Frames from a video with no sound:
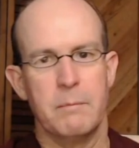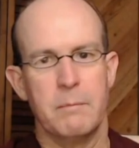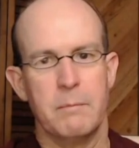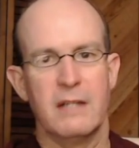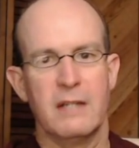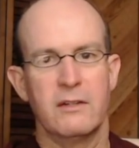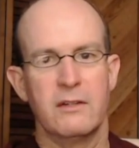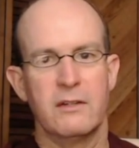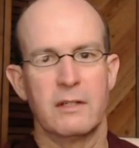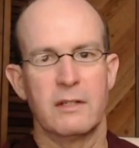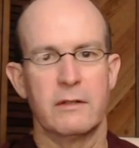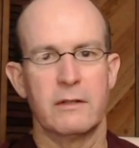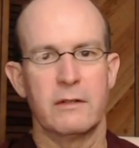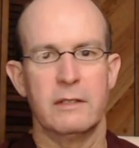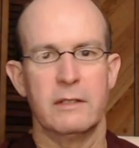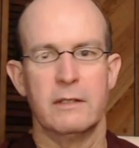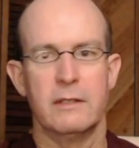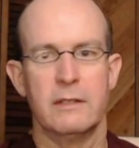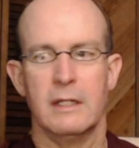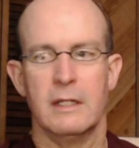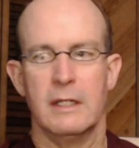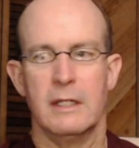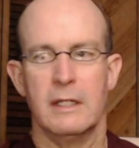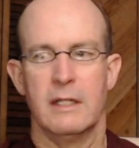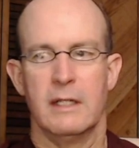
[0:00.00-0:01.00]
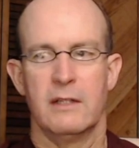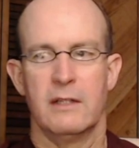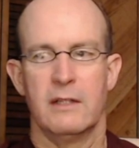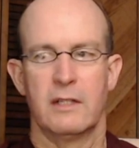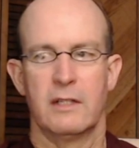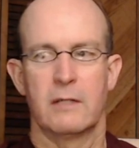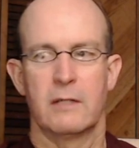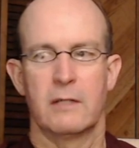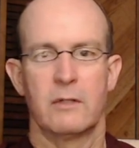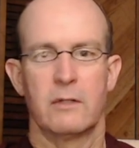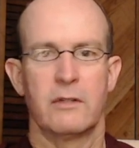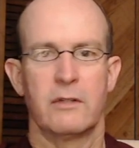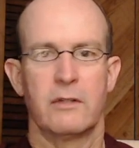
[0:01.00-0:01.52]
basically
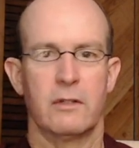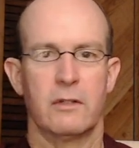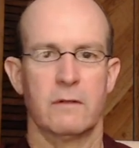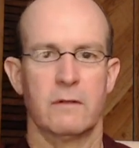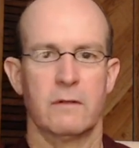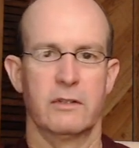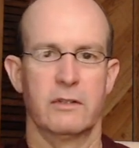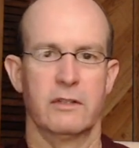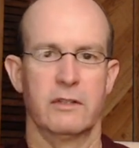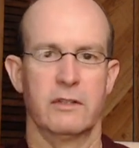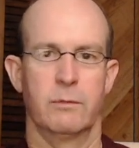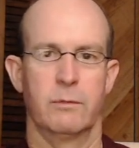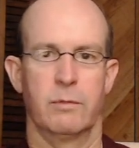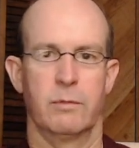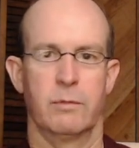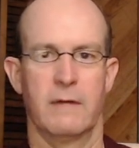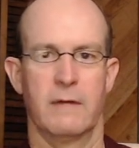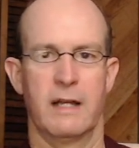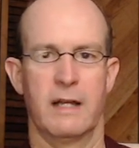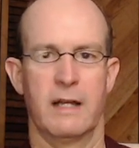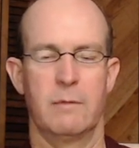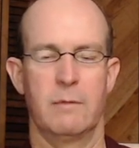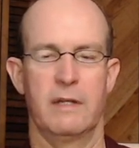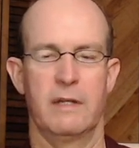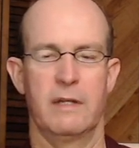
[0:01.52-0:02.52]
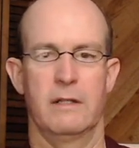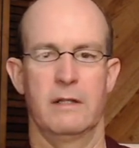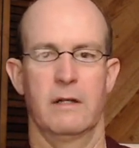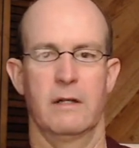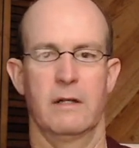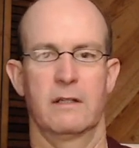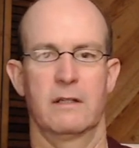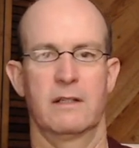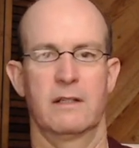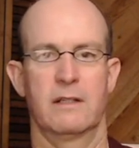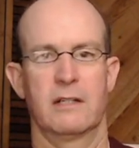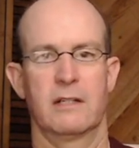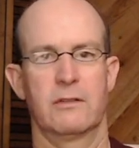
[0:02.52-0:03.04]
synchronous services provided by the
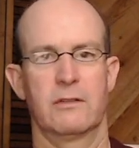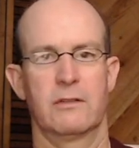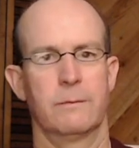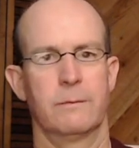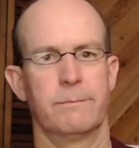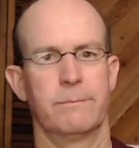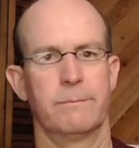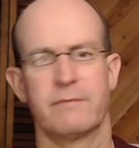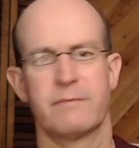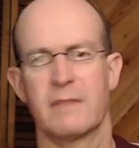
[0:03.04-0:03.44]
architecture.